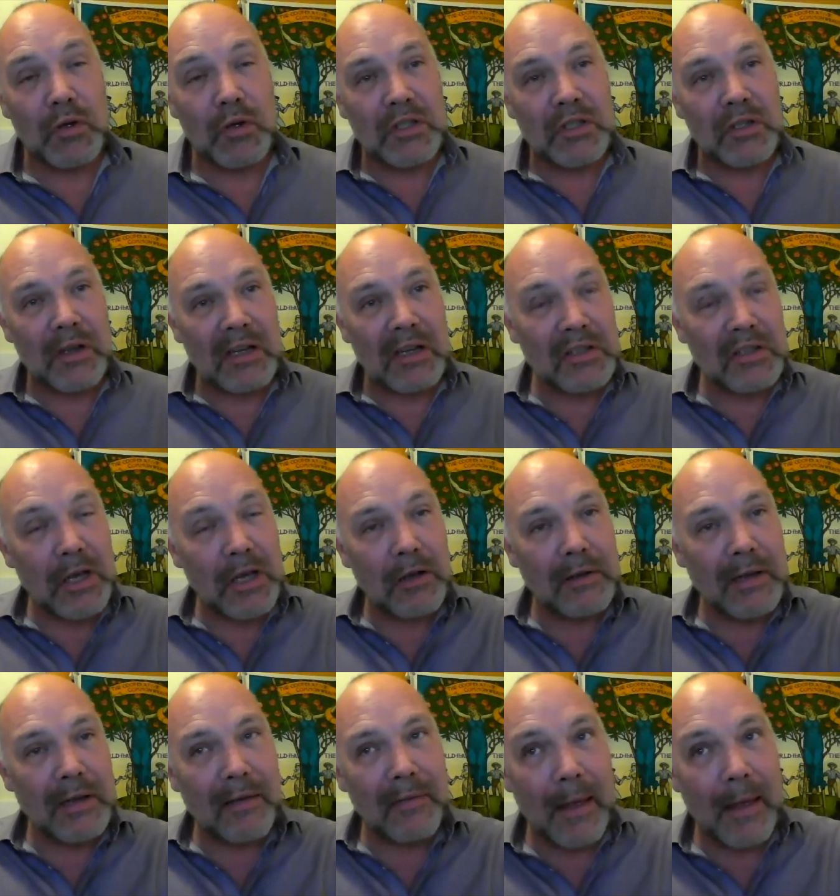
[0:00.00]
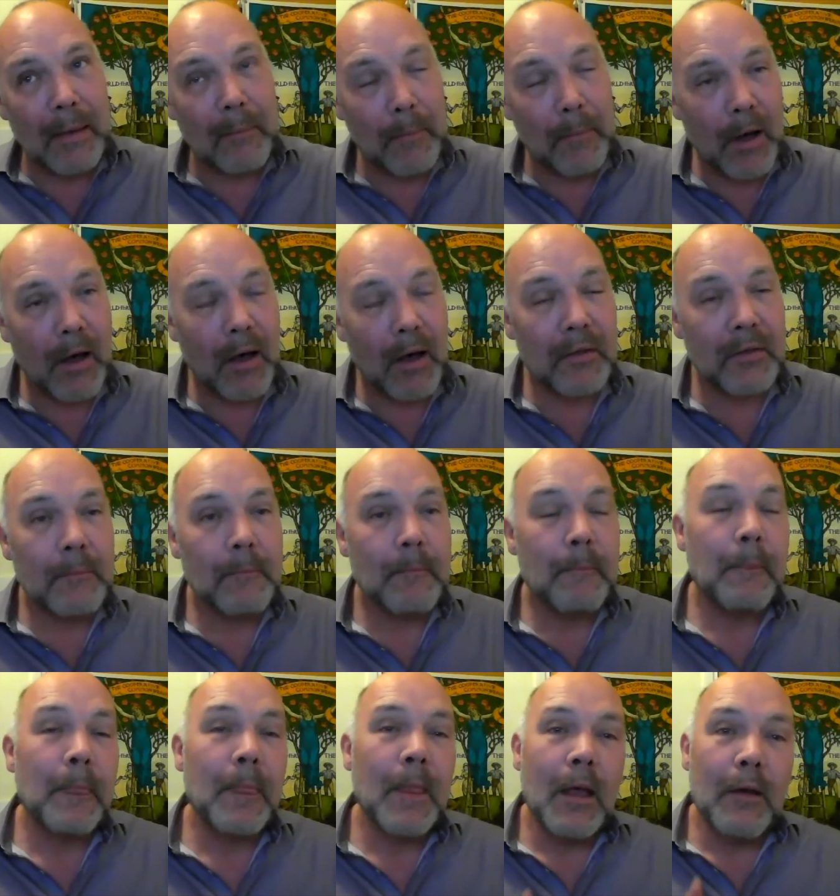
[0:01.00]
to actually go down that path.
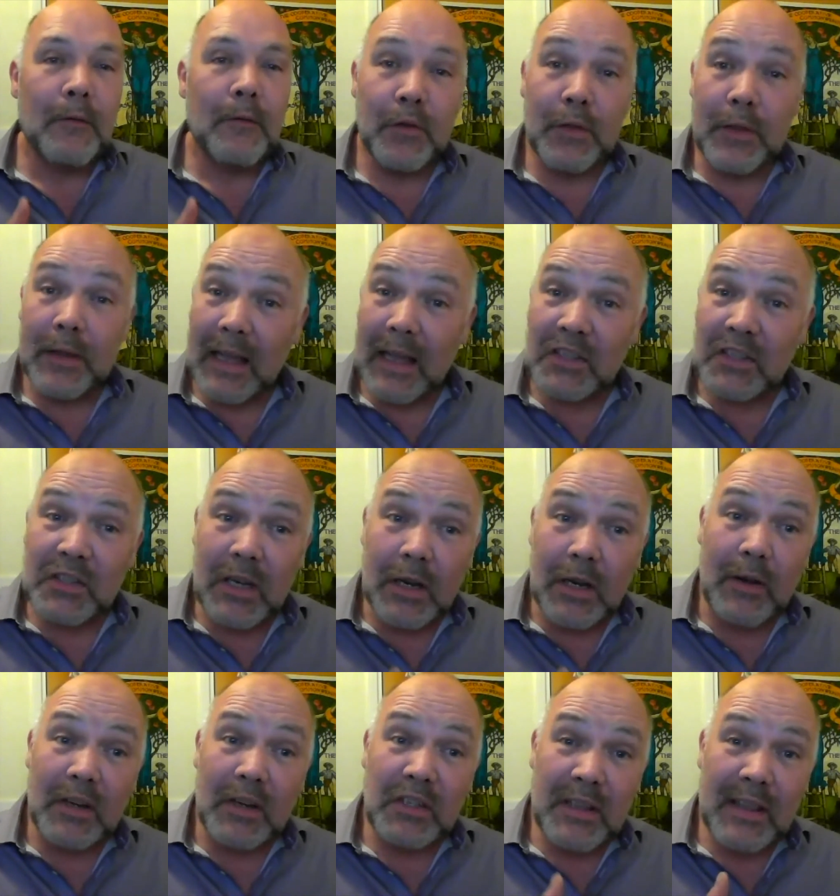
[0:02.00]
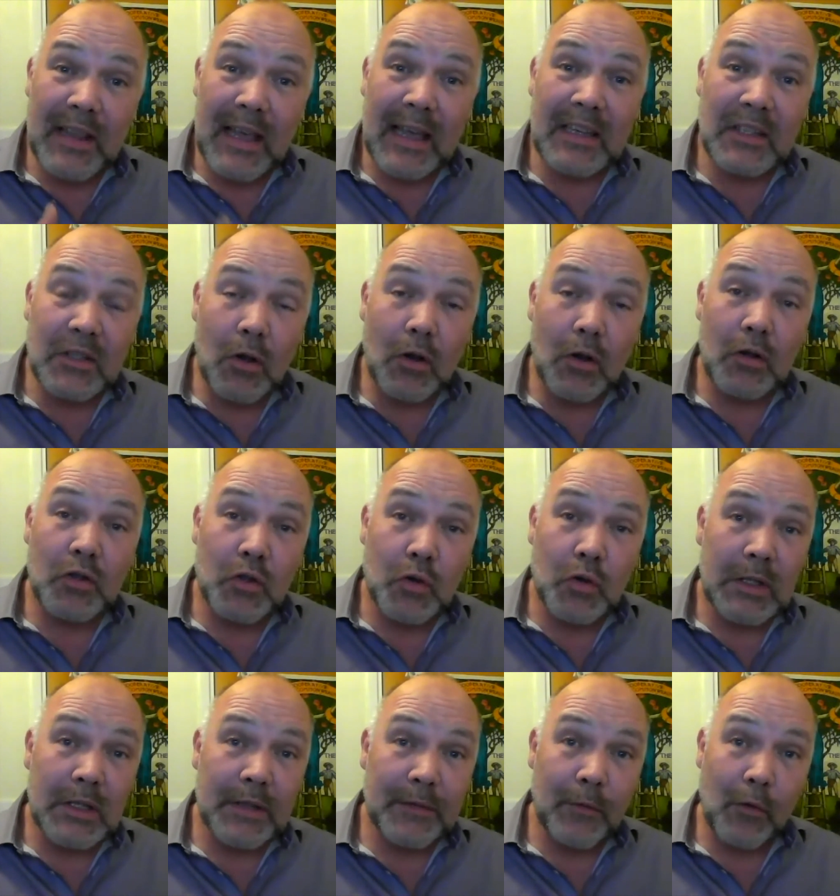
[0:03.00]
For the next generation, that is not a
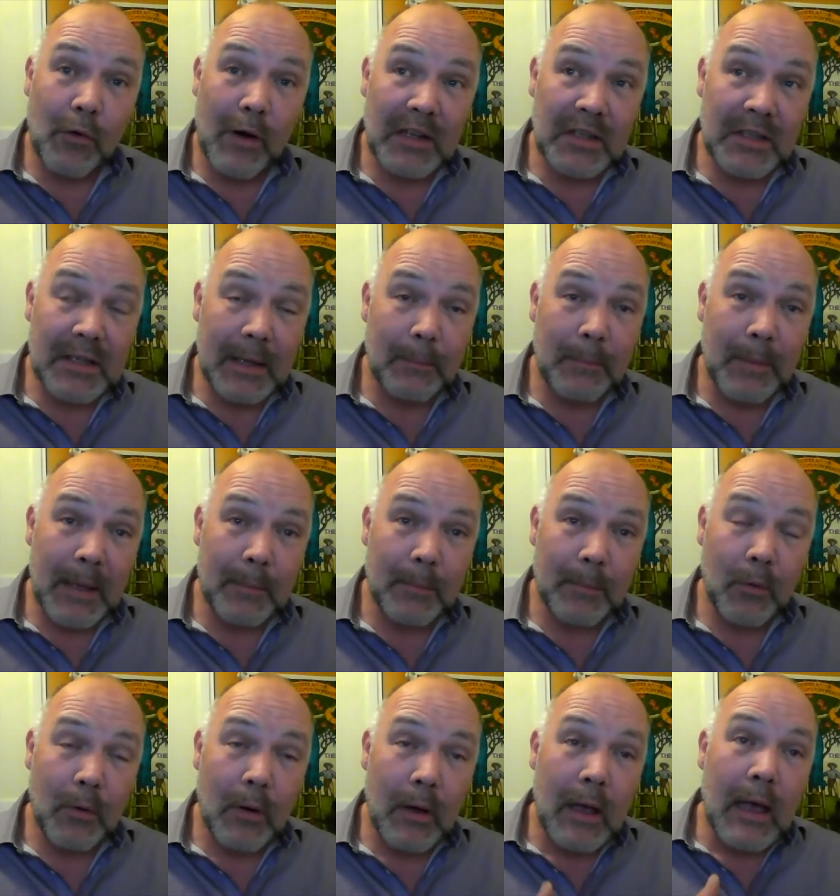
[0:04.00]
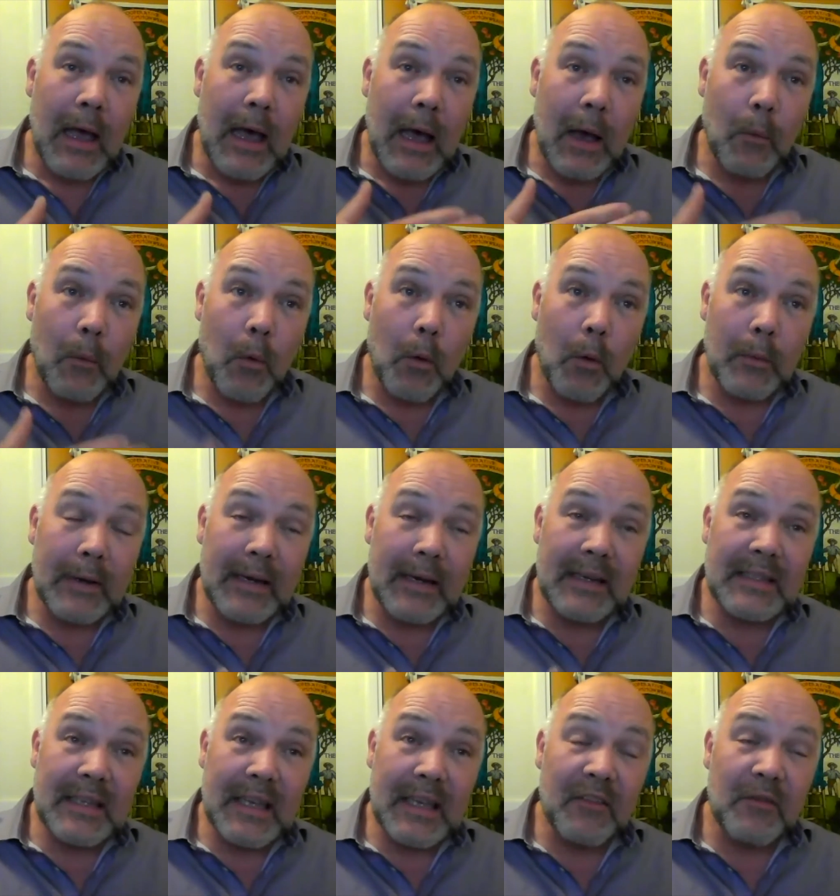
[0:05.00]
choice for actually people. And what we need
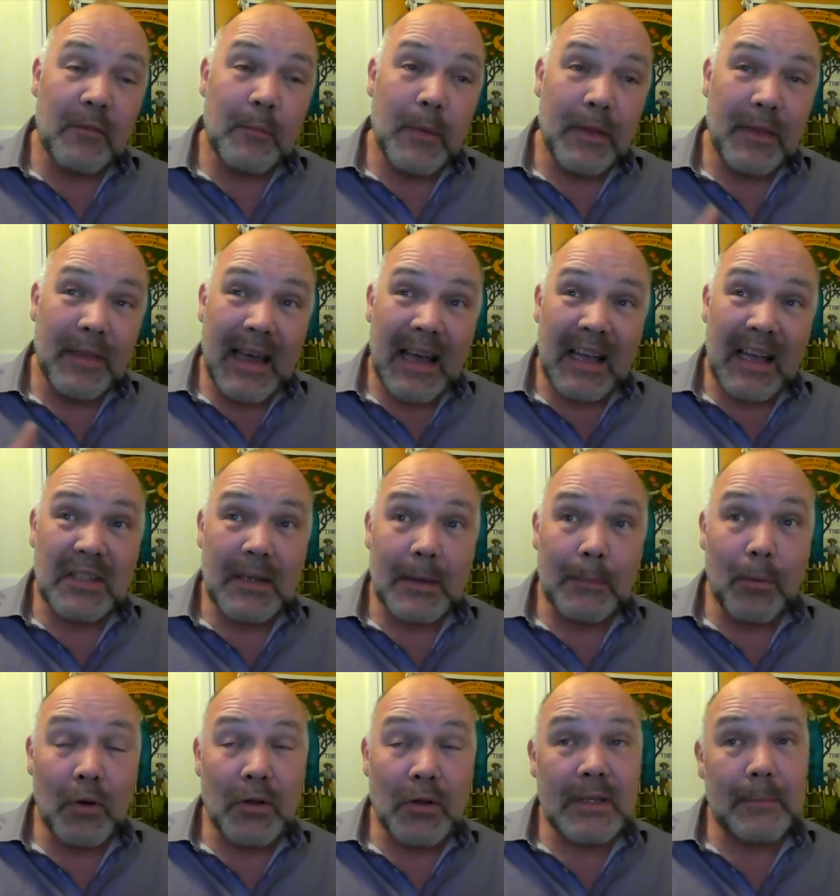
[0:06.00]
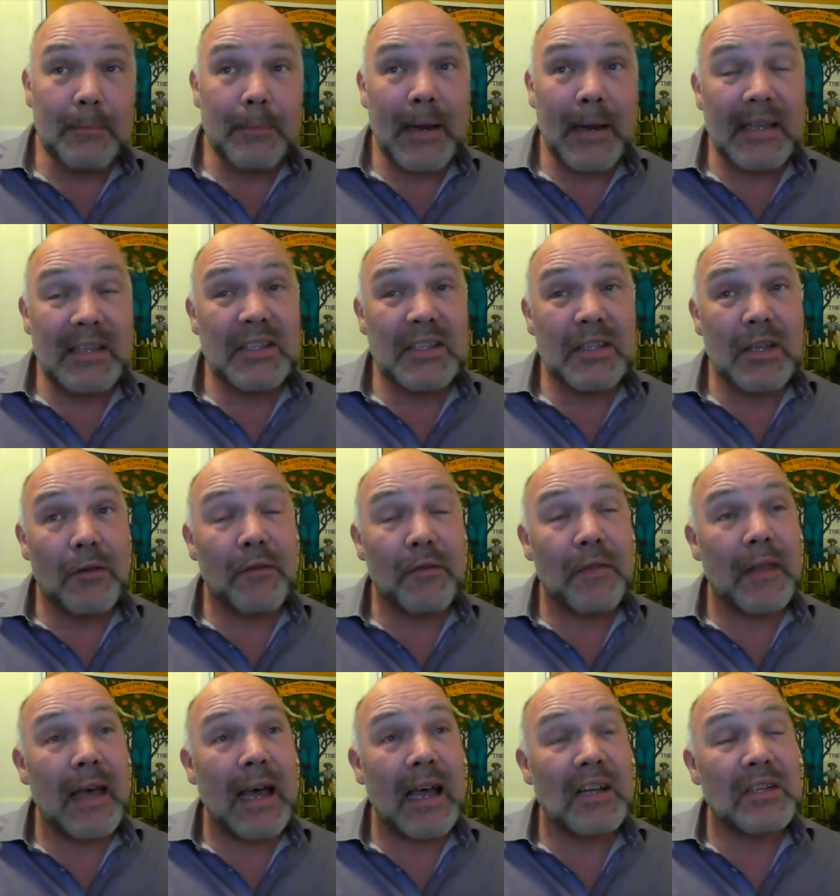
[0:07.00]
is a government that actually puts in place stuff
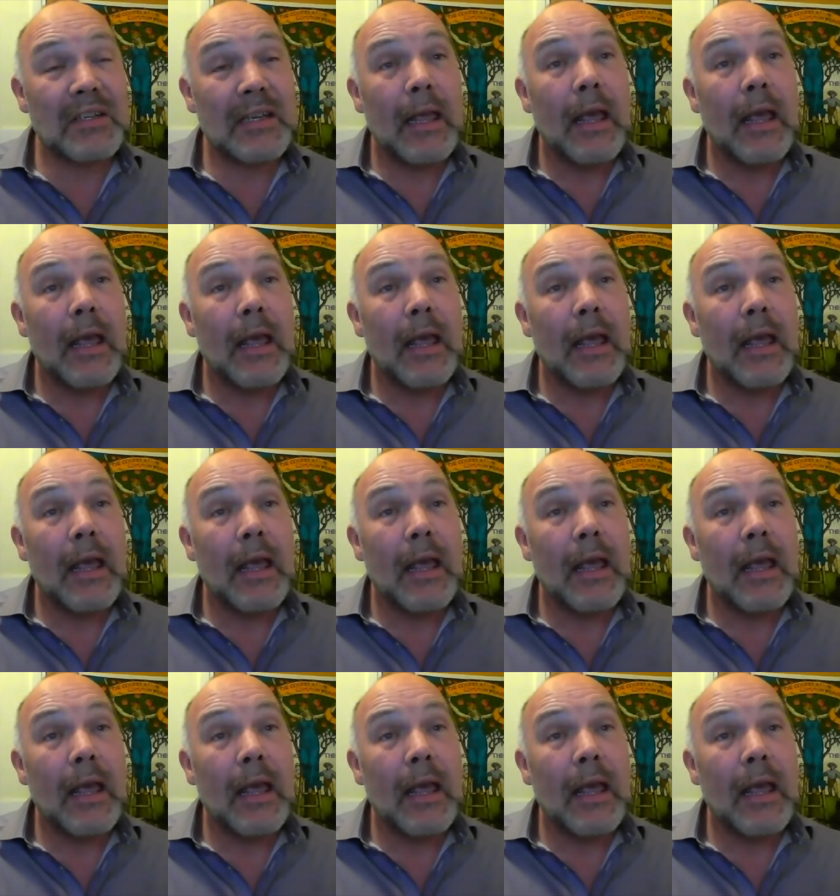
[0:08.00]
that actually